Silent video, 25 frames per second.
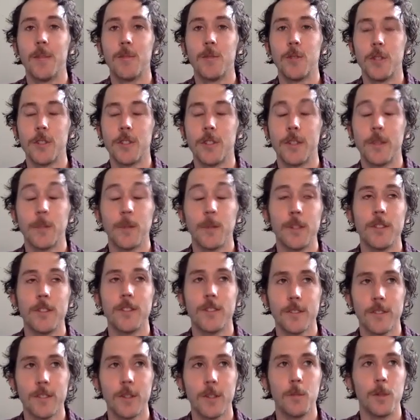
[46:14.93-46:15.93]
I'm sure
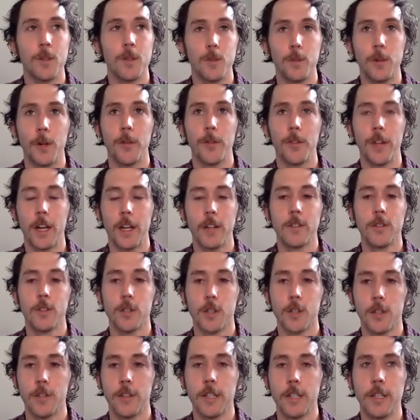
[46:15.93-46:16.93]
someone's built that,
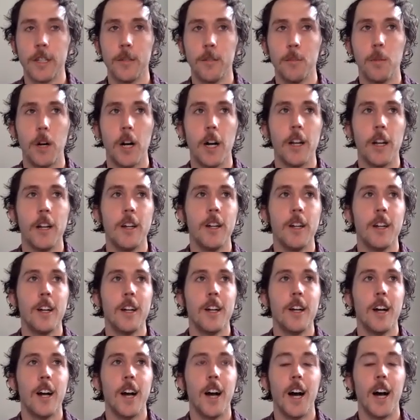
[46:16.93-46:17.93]
surely, but
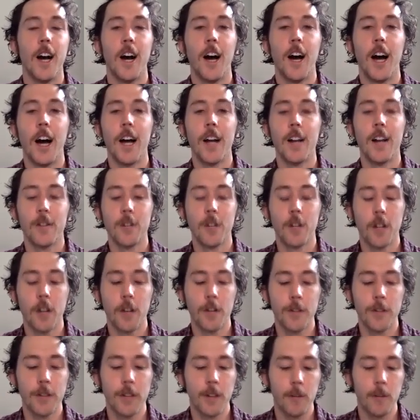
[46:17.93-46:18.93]
I don't know it off
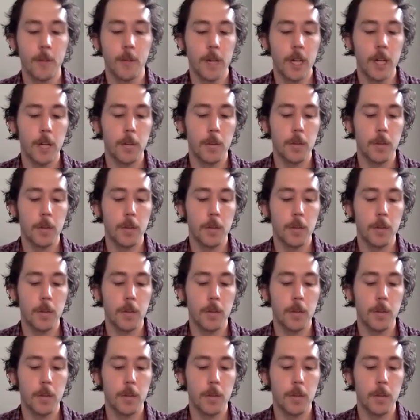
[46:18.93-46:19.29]
the top of my head.